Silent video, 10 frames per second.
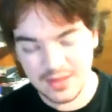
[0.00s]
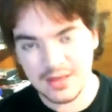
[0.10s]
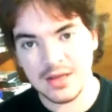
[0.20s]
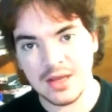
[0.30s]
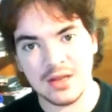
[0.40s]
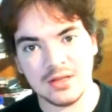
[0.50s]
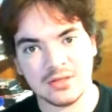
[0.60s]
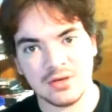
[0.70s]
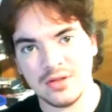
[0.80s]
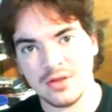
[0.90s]
It is
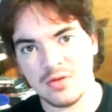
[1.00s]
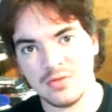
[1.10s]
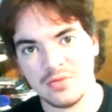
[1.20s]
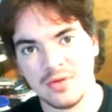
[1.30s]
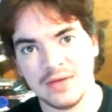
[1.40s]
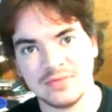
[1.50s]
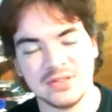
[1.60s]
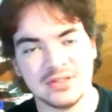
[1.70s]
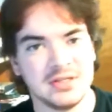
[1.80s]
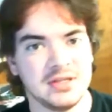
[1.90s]
currently going through
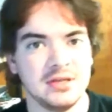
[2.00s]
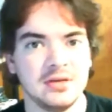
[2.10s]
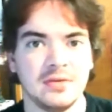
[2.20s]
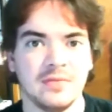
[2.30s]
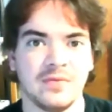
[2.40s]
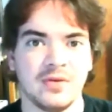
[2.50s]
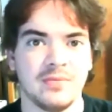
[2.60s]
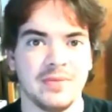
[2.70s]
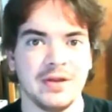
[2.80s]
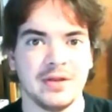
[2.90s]
FCC for
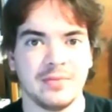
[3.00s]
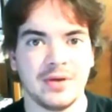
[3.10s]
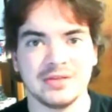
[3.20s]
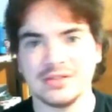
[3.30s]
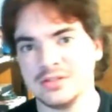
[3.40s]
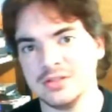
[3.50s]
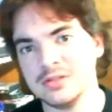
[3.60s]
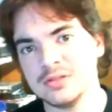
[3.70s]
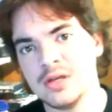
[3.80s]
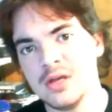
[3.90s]
pending processing
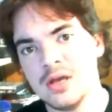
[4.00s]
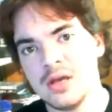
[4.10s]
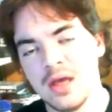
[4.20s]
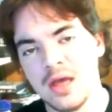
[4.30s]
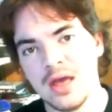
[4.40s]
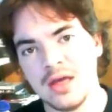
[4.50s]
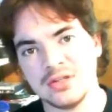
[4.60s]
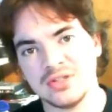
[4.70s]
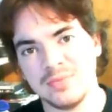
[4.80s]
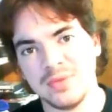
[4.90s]
and
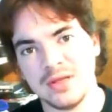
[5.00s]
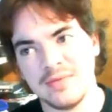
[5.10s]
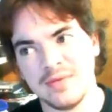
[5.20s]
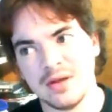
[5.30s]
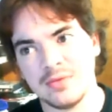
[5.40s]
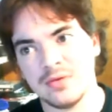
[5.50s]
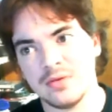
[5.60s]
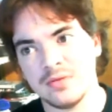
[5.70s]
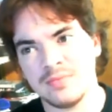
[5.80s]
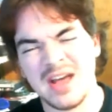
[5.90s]
should be available
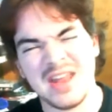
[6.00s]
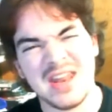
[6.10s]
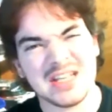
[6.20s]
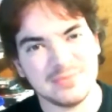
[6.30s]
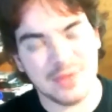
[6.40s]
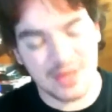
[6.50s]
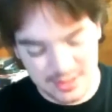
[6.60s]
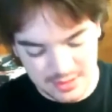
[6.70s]
by next month.